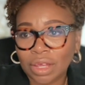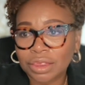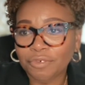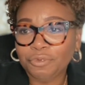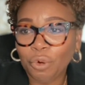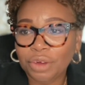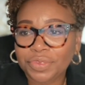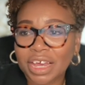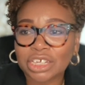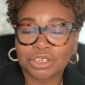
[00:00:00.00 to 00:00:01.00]
The 4
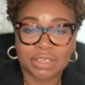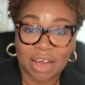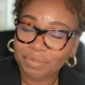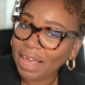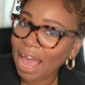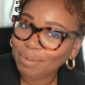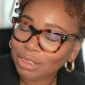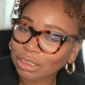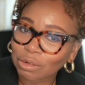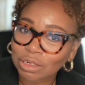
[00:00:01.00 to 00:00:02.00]
things you
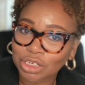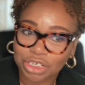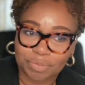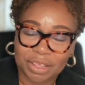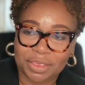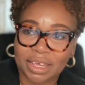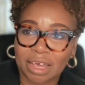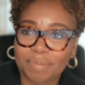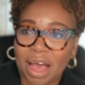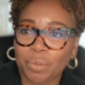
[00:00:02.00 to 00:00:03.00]
absolutely should be
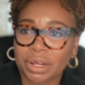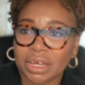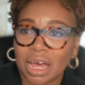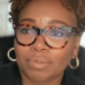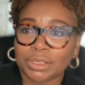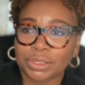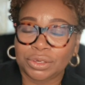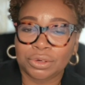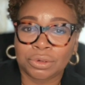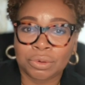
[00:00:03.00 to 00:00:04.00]
thinking about when it comes
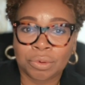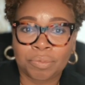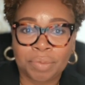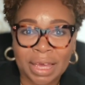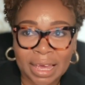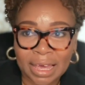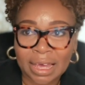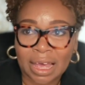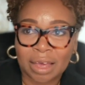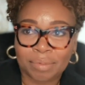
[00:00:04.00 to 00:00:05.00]
to
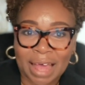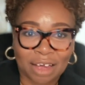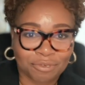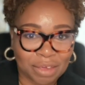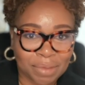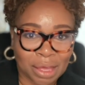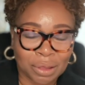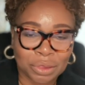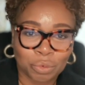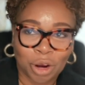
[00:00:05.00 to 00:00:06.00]
being a Black female
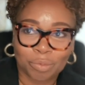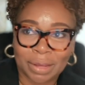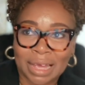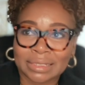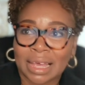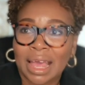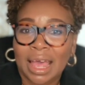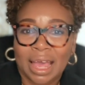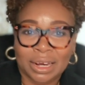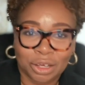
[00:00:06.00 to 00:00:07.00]
in the workplace
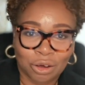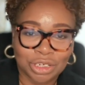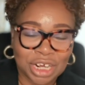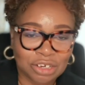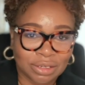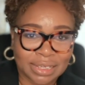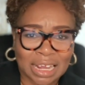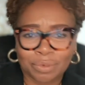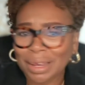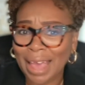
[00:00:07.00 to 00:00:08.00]
and negotiating your
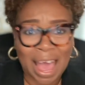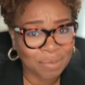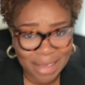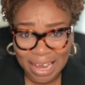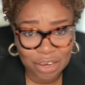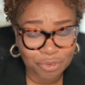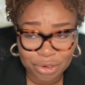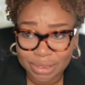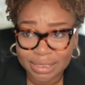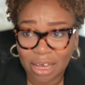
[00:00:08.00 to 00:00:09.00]
salary, advocating for
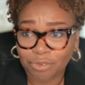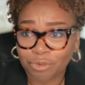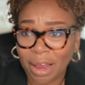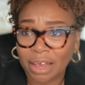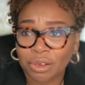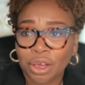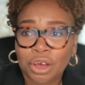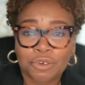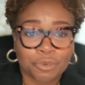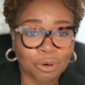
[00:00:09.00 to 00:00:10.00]
yourself, right?
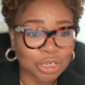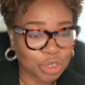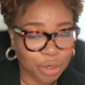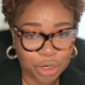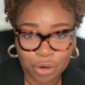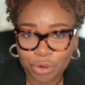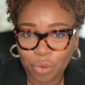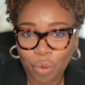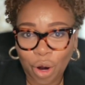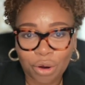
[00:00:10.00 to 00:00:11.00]
First, you want to know your
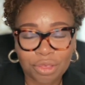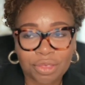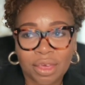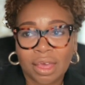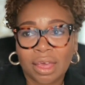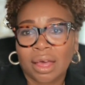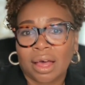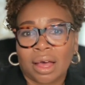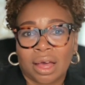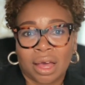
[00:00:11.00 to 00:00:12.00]
worth.
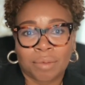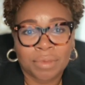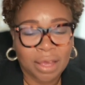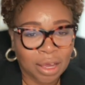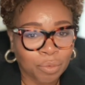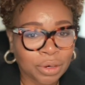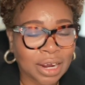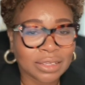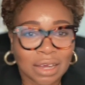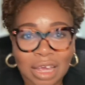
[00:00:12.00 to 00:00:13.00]
And we're
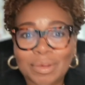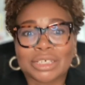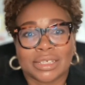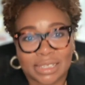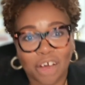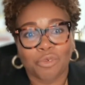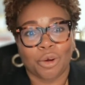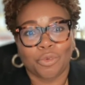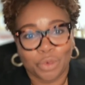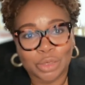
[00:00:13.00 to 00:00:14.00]
not talking about your
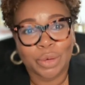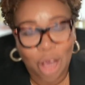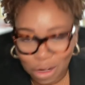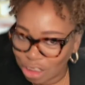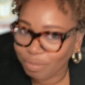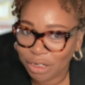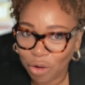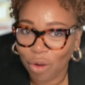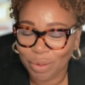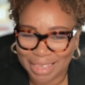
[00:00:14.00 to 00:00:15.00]
self-worth, because we all should be
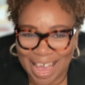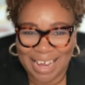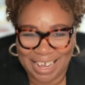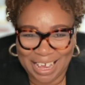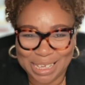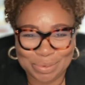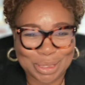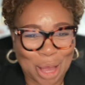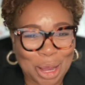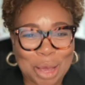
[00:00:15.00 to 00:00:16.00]
knowing what that is. We're
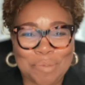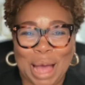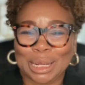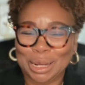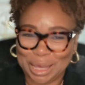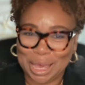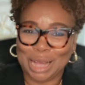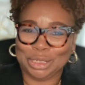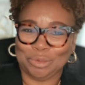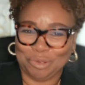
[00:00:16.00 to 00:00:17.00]
talking about looking
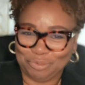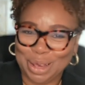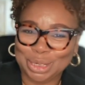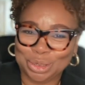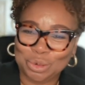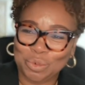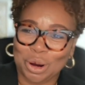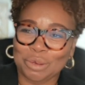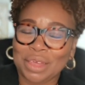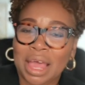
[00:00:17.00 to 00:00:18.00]
at your professional
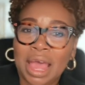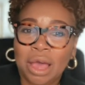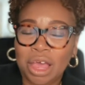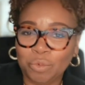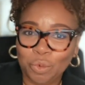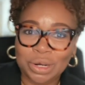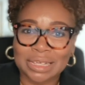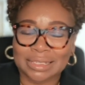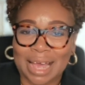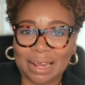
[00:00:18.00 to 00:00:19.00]
worth and what
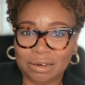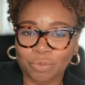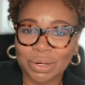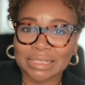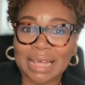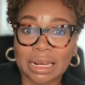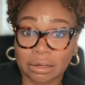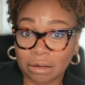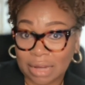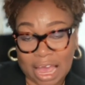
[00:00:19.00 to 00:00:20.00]
does that
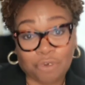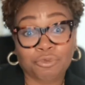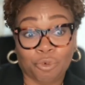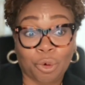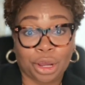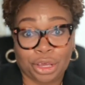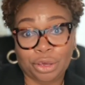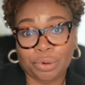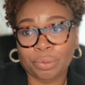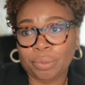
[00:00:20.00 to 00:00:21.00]
look like for
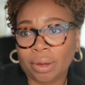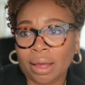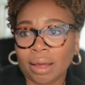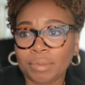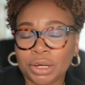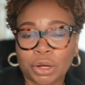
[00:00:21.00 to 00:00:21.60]
you, and